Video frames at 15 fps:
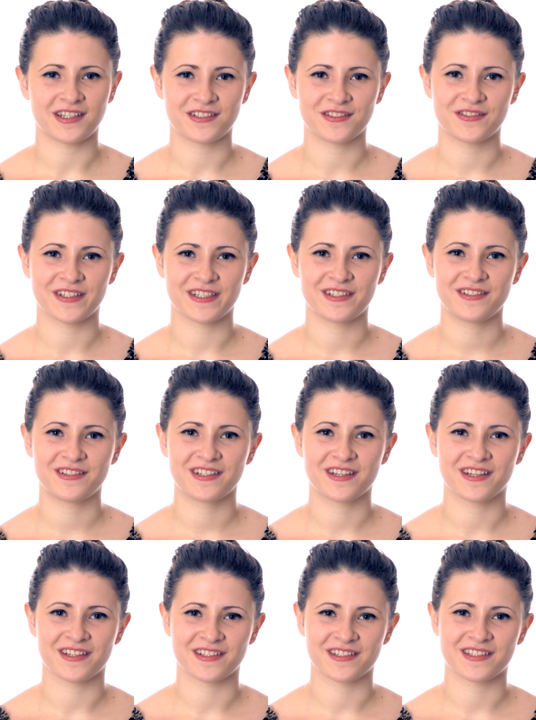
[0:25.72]
Huddersfield
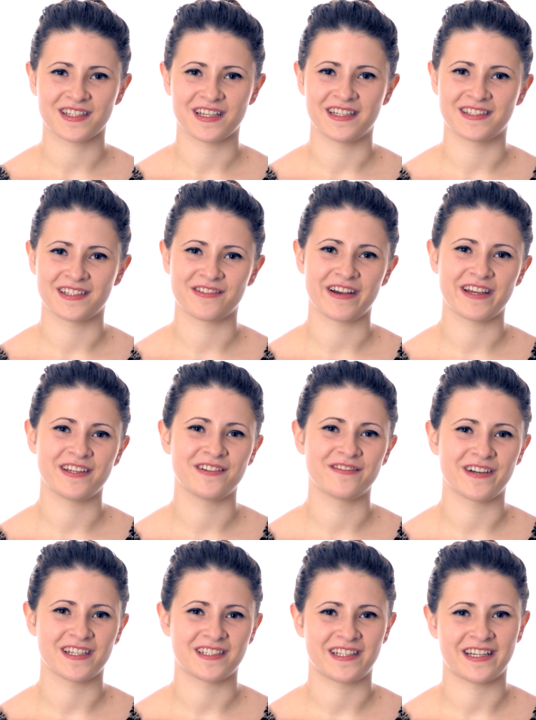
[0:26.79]
because it's a great
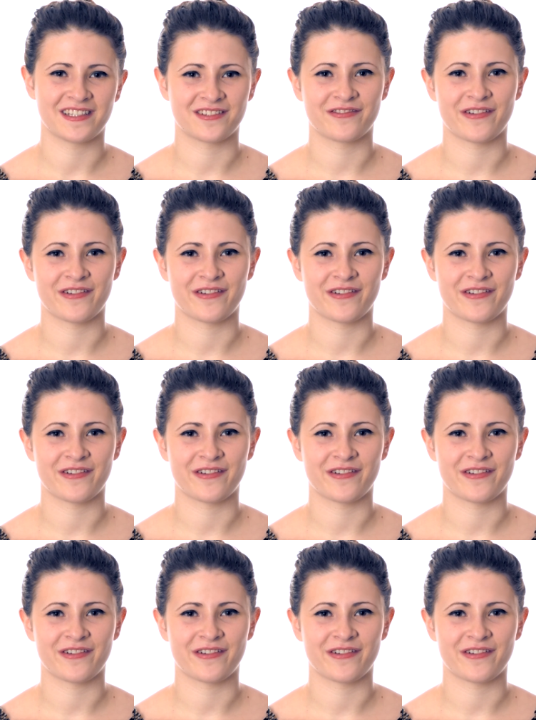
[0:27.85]
university, has a